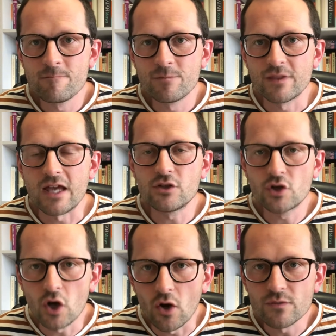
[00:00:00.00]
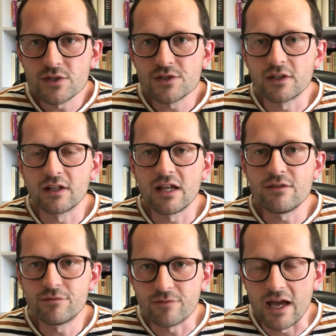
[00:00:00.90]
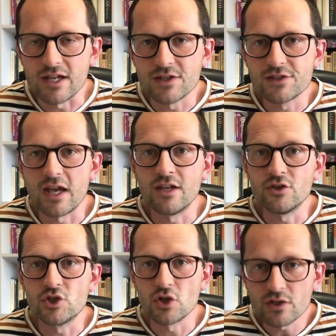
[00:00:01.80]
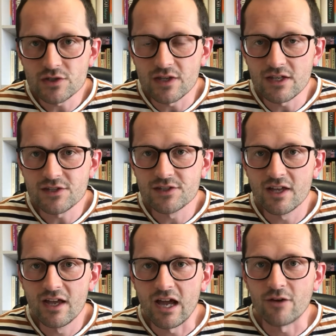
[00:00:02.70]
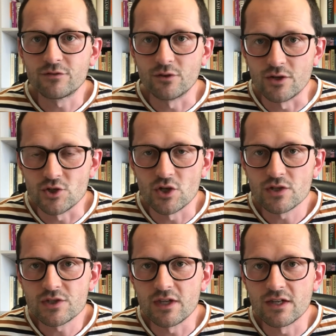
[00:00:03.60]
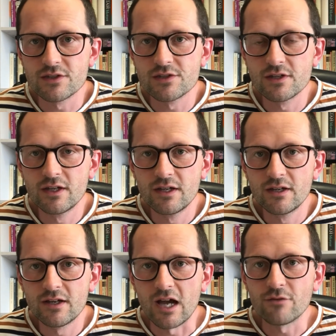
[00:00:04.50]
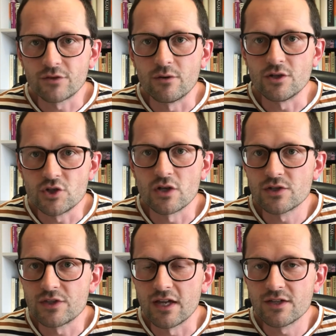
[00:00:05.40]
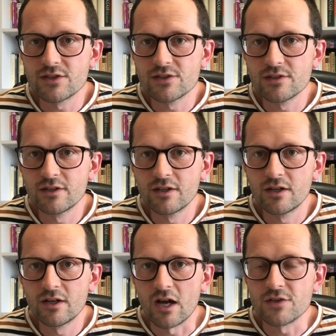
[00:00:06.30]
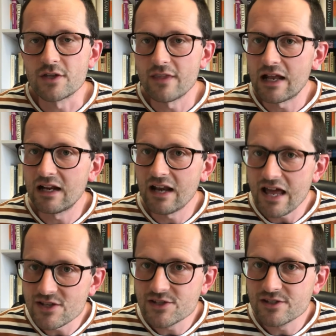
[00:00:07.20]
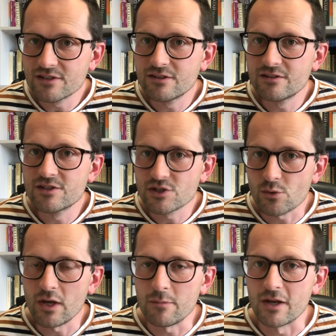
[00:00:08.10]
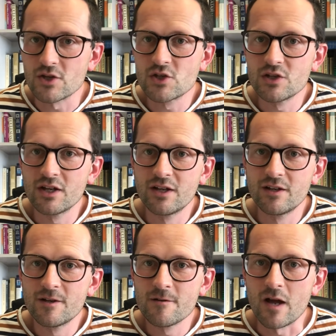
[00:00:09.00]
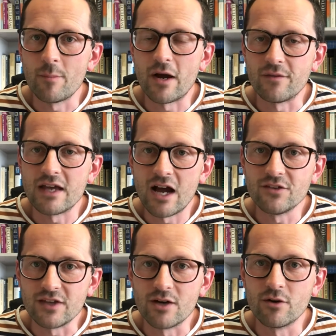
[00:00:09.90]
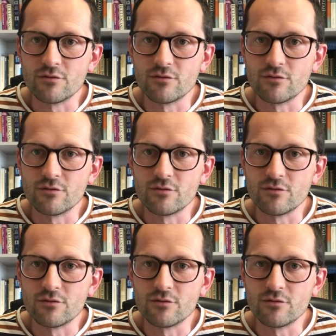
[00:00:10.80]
they constantly face injustice after injustice after injustice. And so they're less squeamish about the idea of